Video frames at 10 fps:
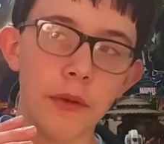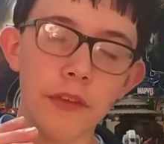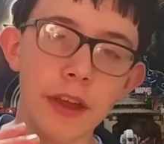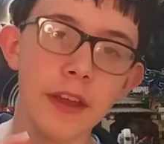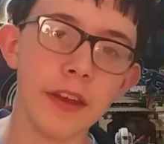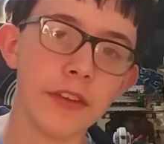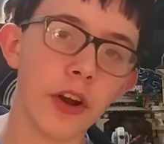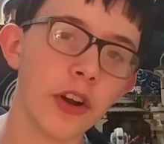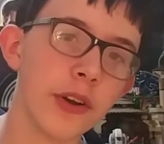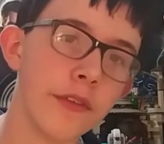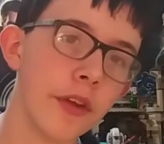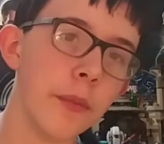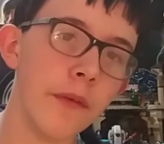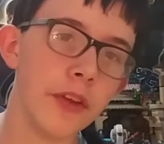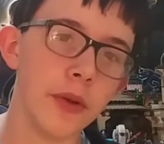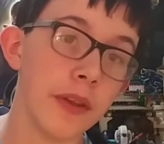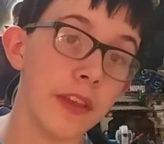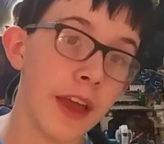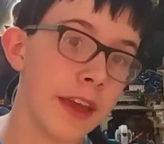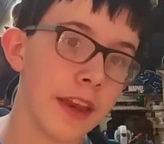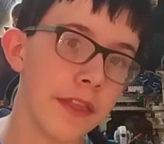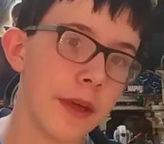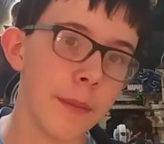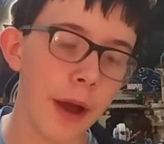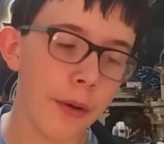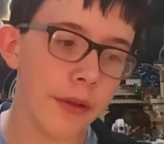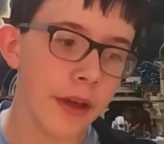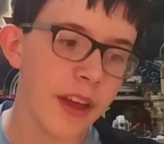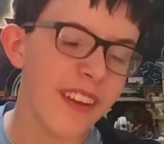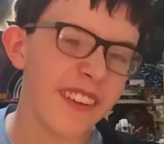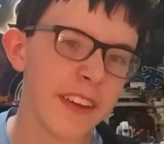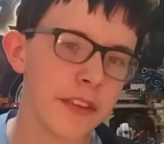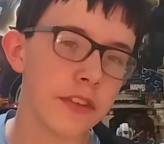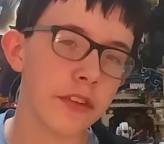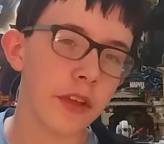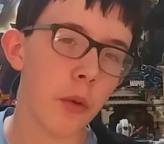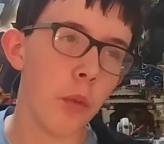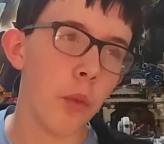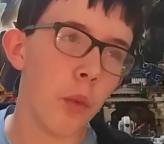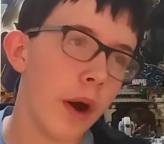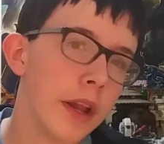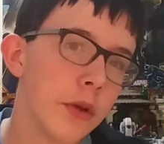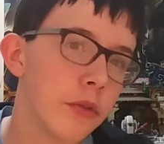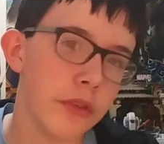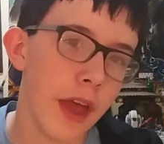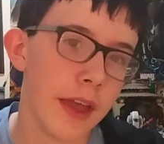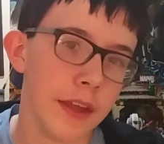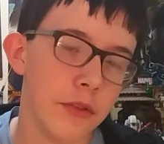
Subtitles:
movie, and it's hard to review a movie you didn't like anything about, because it's just like, what do you say?